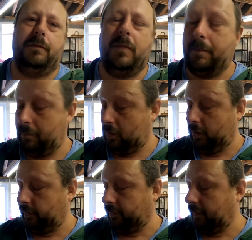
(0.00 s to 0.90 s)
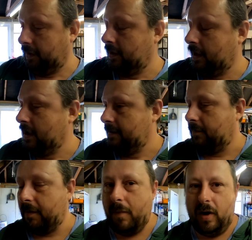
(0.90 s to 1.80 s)
Because
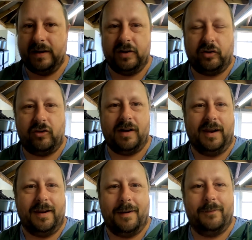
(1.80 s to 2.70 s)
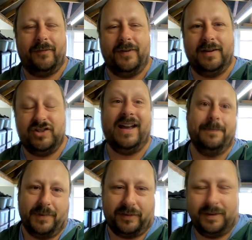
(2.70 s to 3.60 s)
my mind is struggling.
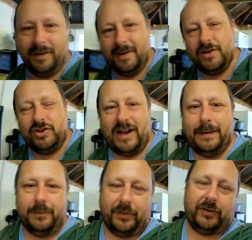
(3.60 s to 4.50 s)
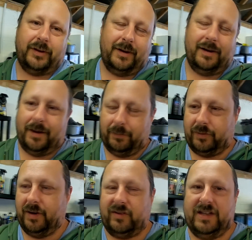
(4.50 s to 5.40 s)
James, I was
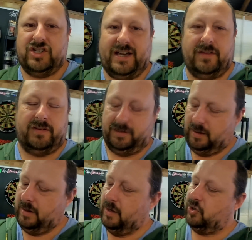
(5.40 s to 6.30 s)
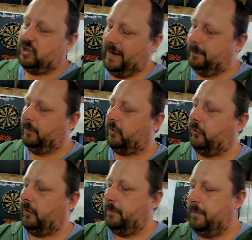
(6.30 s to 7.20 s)
going to say Jason. James
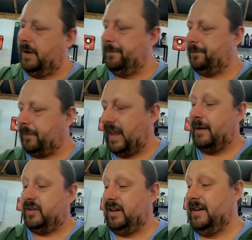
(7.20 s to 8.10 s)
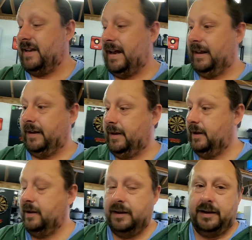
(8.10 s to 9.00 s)
from County Detailing.
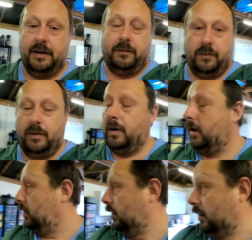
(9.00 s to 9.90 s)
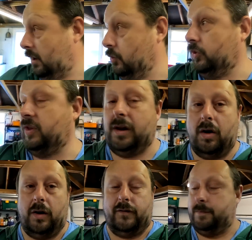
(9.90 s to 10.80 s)
I ordered the
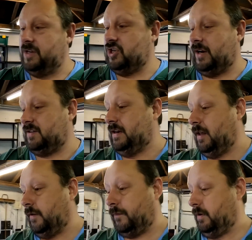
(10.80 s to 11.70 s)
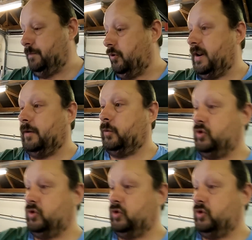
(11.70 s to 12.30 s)
light off him. He chucked in a load of free product,